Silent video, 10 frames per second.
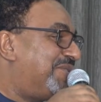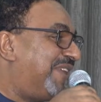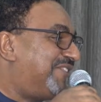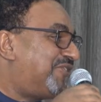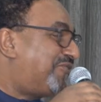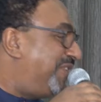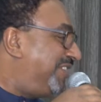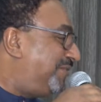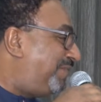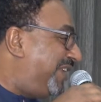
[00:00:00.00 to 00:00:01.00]
That
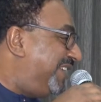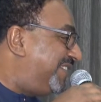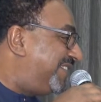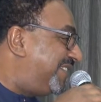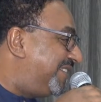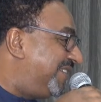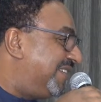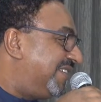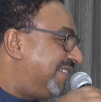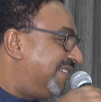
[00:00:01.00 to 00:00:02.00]
strange place
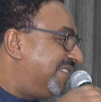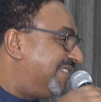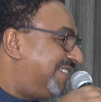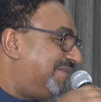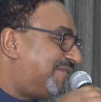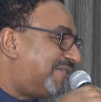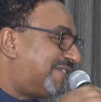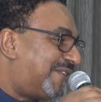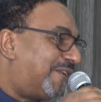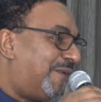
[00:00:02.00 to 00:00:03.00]
It seems to
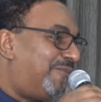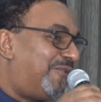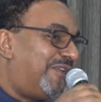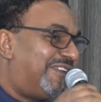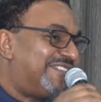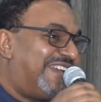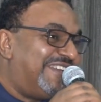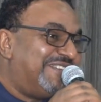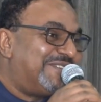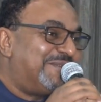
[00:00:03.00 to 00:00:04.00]
suck up all our
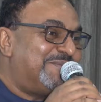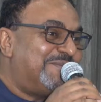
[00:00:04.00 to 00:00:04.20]
talent.